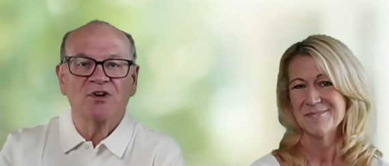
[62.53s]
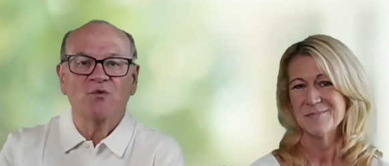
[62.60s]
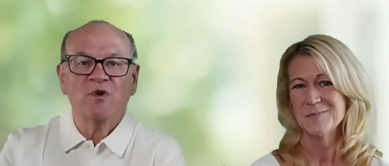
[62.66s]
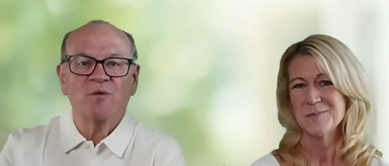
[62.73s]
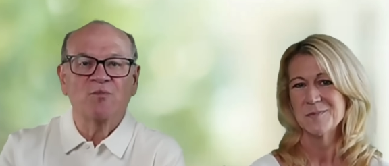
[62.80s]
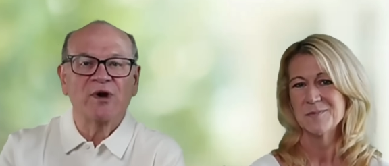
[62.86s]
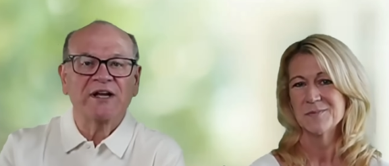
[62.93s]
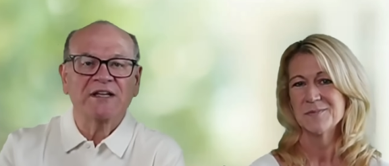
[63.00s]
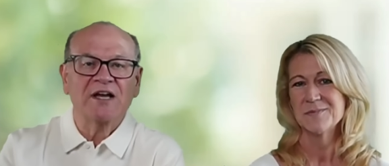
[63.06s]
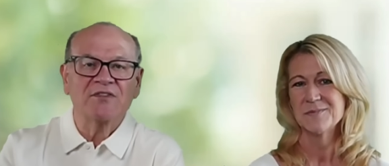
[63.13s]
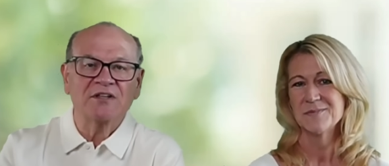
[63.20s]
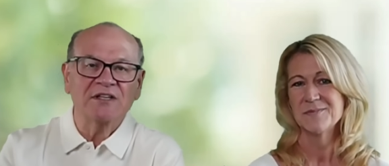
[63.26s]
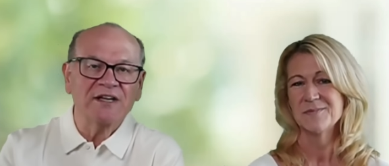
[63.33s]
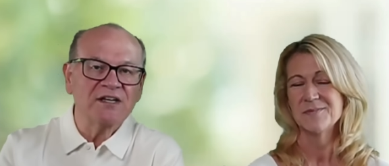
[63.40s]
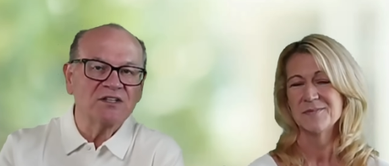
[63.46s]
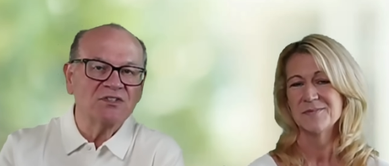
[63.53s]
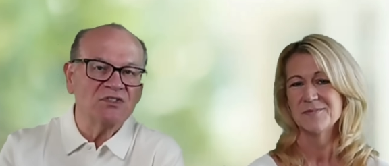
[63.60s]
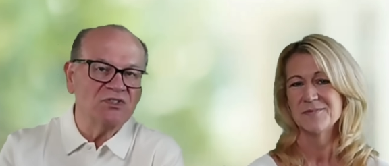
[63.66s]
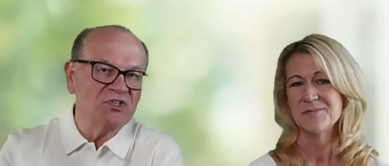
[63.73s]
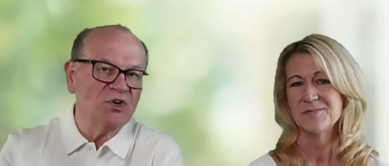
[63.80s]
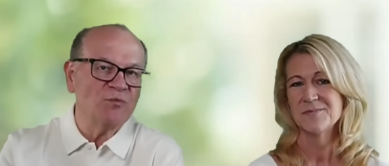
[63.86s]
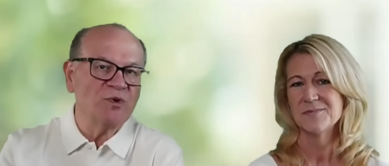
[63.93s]
Speaker 1: We break down the latest
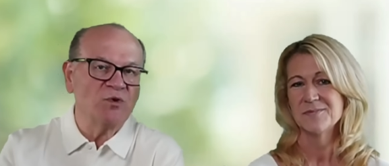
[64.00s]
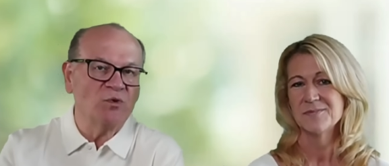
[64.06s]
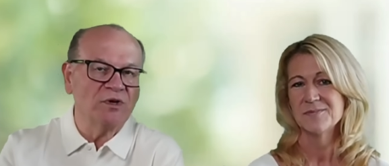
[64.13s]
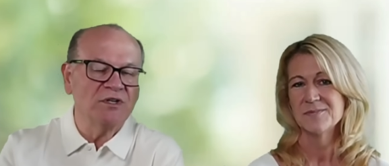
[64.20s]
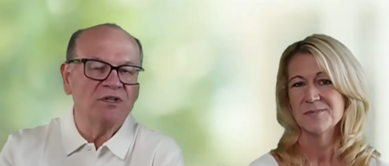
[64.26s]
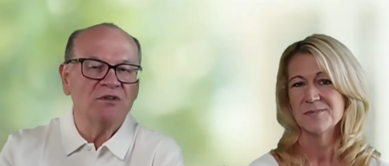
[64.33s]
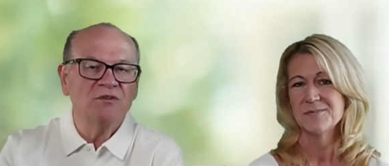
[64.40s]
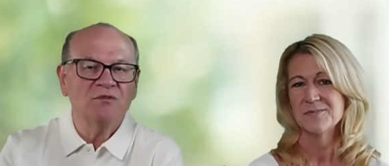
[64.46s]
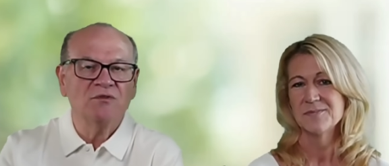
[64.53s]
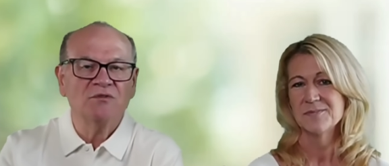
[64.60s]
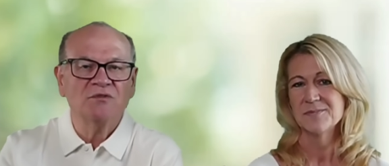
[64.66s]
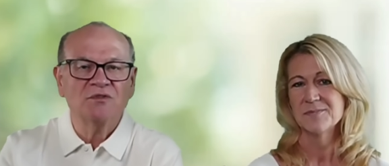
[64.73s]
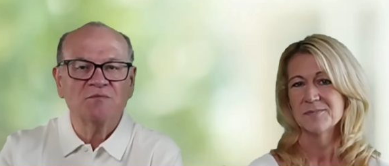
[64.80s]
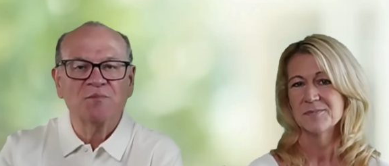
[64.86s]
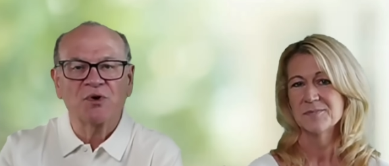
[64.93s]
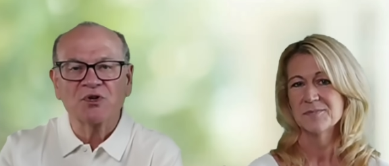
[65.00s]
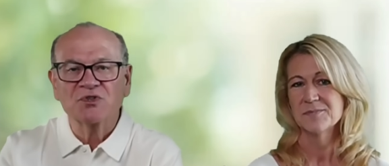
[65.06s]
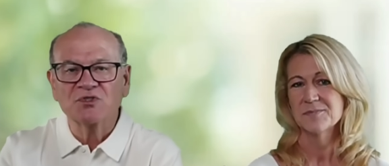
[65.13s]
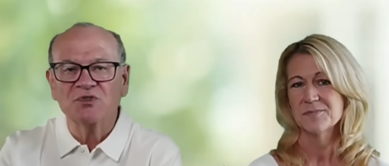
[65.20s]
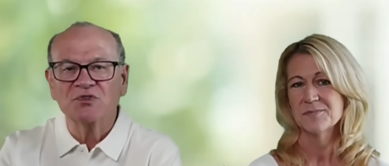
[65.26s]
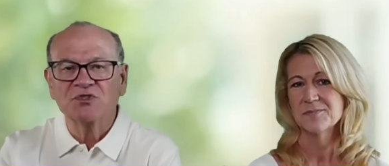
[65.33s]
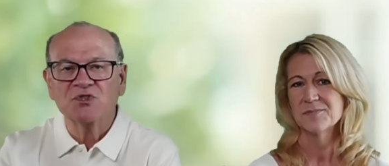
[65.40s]
GLP 1 news,
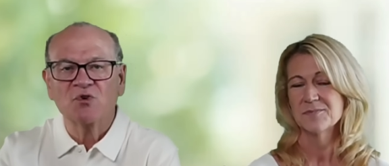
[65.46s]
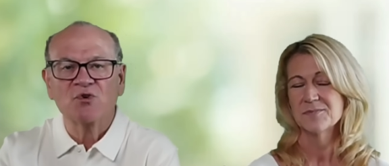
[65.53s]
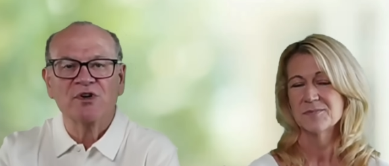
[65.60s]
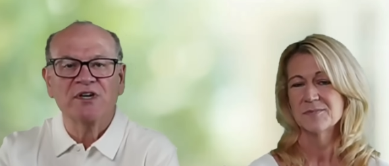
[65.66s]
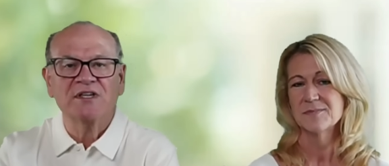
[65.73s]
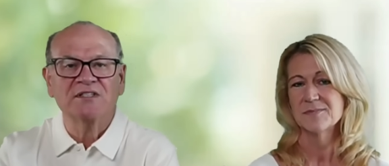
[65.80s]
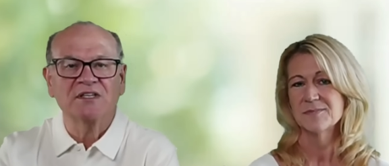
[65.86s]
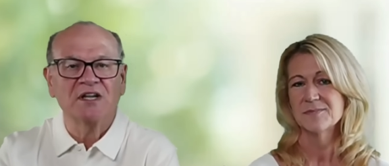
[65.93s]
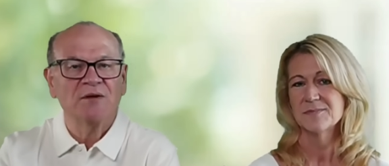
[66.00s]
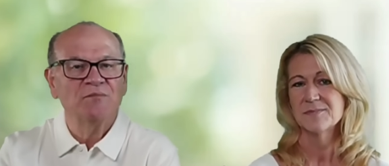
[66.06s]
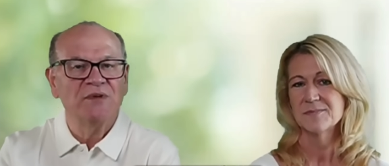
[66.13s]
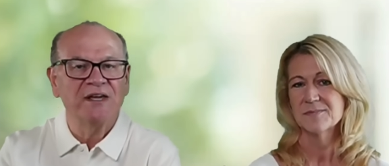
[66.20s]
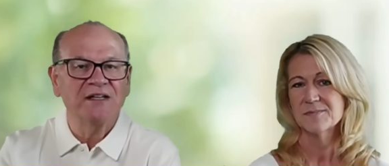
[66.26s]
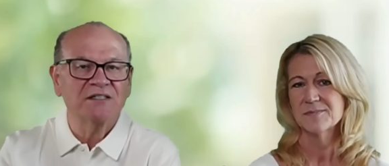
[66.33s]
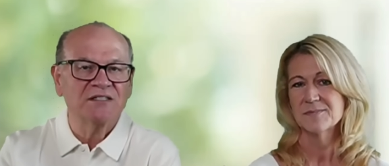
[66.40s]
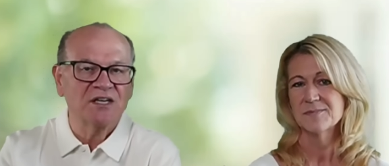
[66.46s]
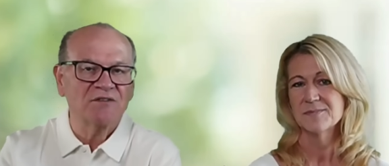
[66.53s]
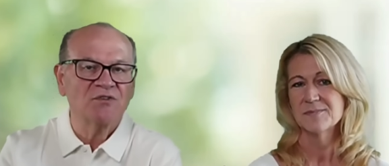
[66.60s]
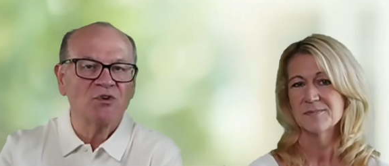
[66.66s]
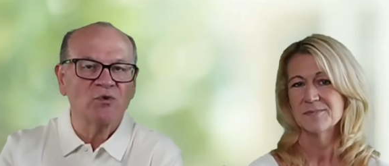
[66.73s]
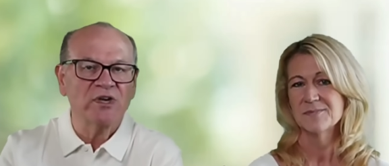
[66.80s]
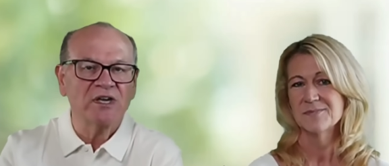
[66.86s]
personal stories, and updates
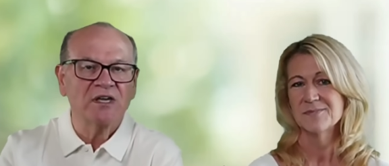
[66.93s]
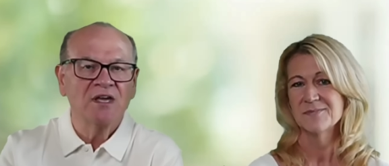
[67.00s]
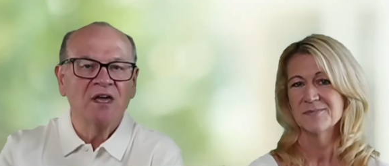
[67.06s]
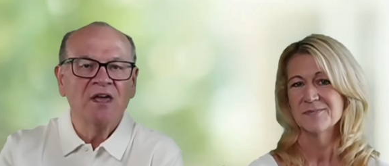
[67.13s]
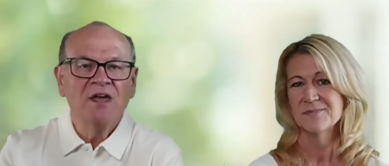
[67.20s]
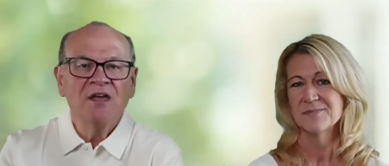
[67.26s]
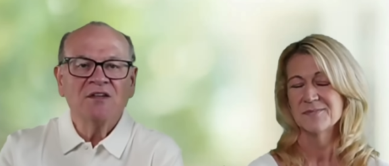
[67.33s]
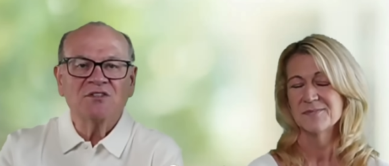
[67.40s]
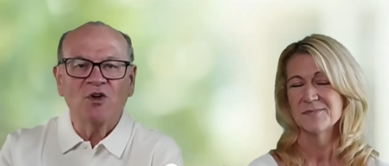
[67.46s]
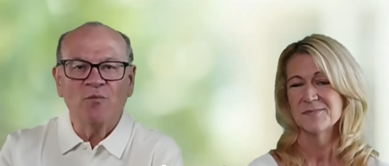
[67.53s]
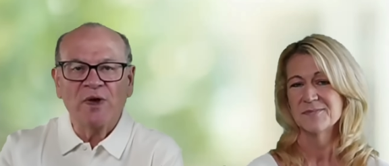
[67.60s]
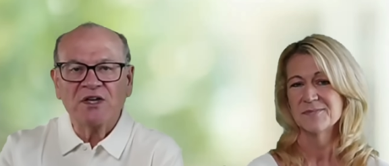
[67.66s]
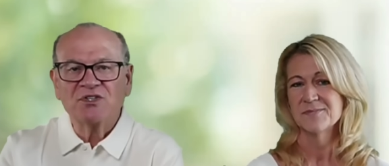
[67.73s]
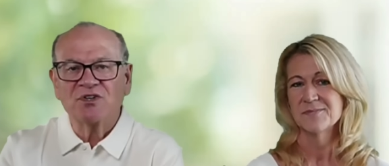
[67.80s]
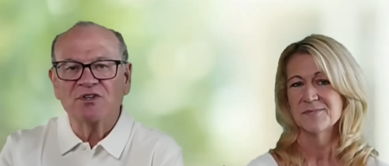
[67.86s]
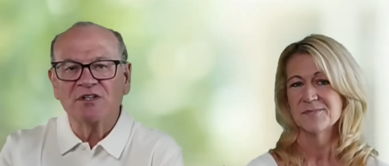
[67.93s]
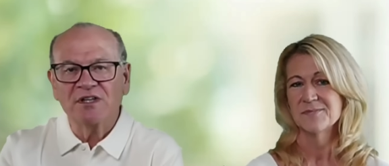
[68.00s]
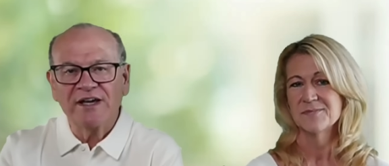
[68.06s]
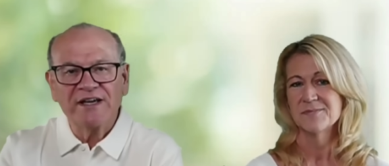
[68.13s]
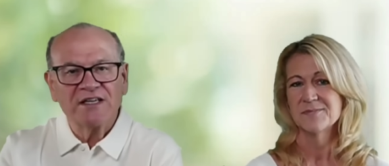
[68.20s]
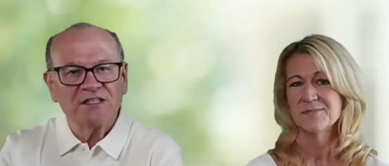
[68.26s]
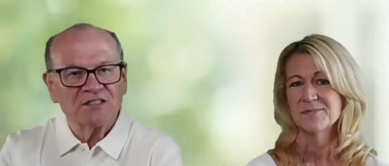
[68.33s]
every week, so make sure to
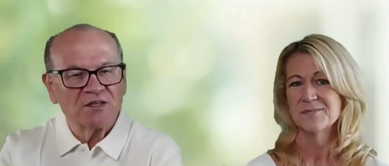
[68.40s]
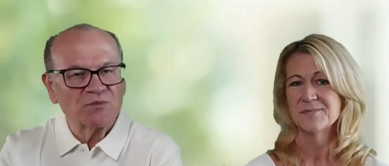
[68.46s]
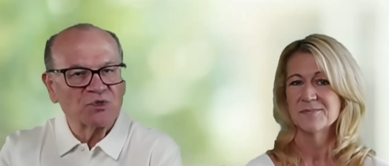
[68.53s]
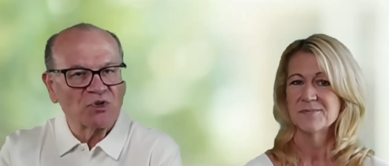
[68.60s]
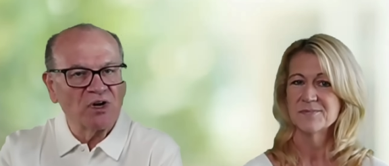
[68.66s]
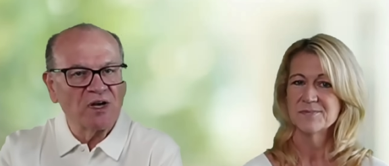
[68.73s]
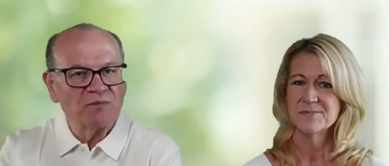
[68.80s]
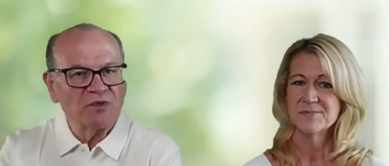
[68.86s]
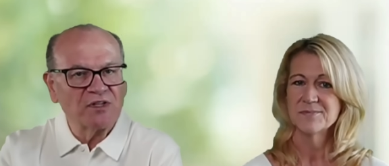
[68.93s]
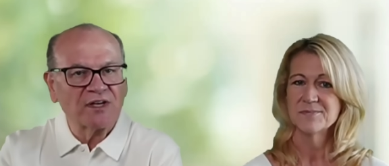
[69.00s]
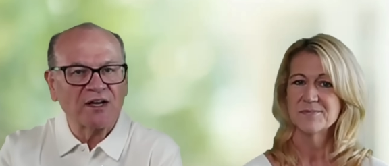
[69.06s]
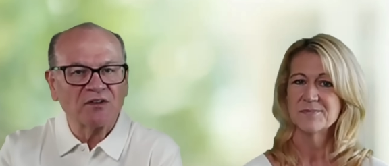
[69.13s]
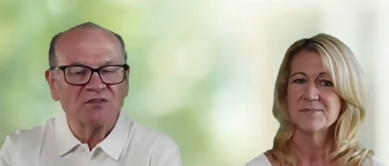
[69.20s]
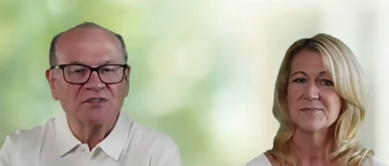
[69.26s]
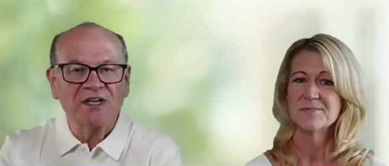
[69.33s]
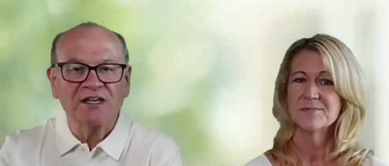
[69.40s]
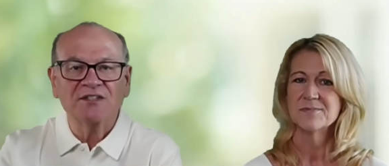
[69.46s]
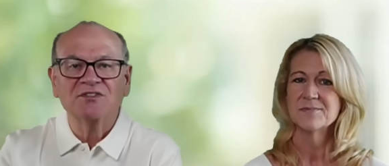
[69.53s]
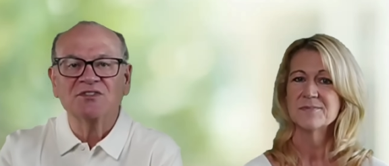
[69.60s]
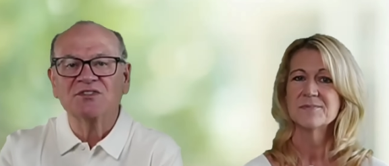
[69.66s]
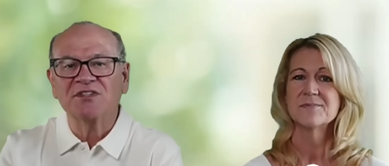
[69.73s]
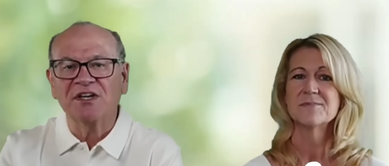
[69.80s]
like and subscribe to The
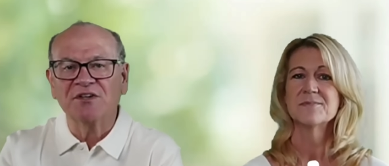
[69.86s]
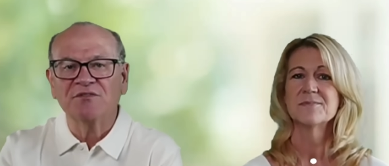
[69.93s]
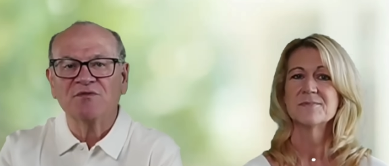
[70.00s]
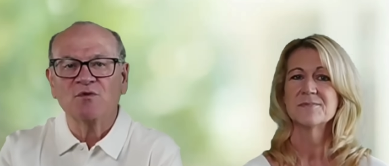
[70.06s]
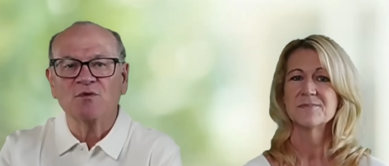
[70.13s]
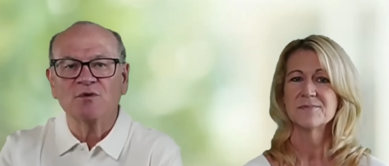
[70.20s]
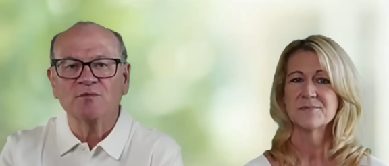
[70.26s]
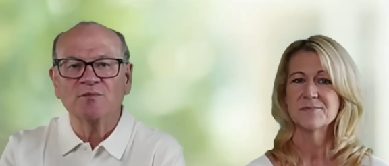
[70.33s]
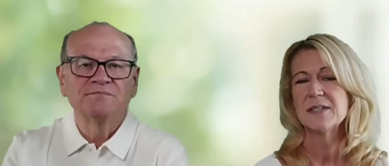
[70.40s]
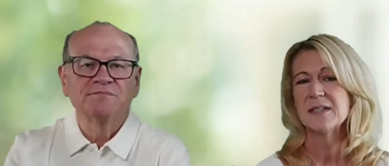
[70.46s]
Downsize to stay informed.